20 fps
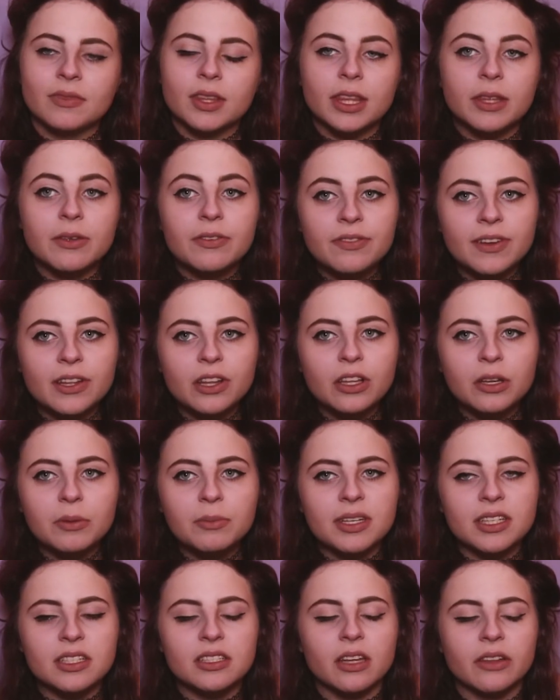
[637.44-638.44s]
The film
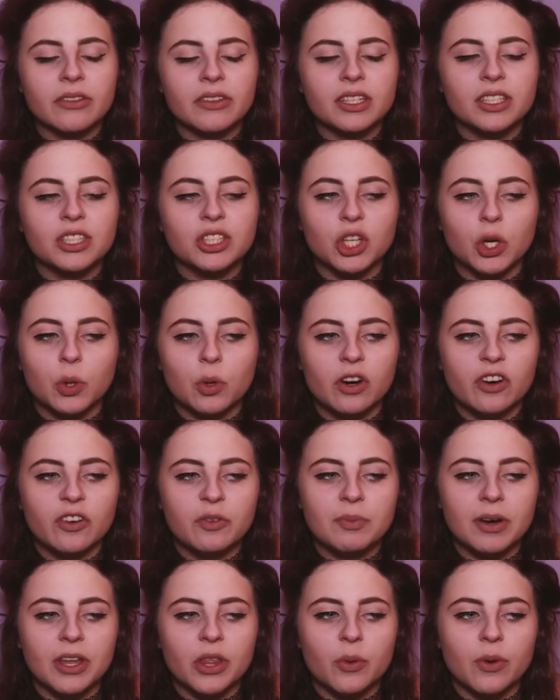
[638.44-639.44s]
is nothing to go off,
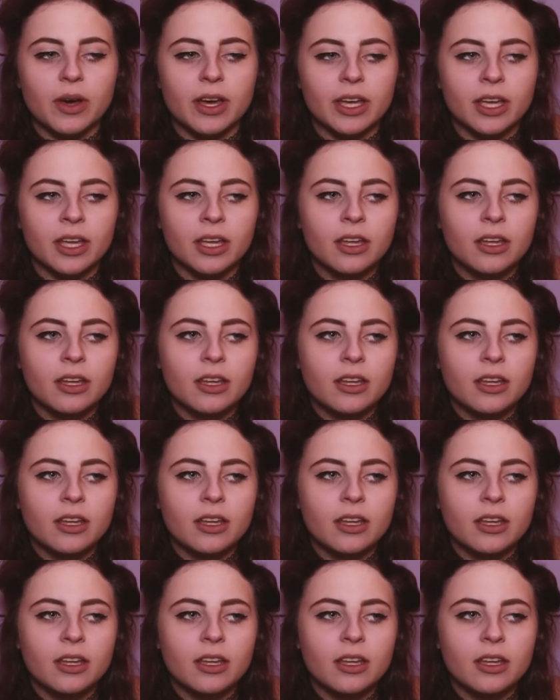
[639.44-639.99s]
by the way.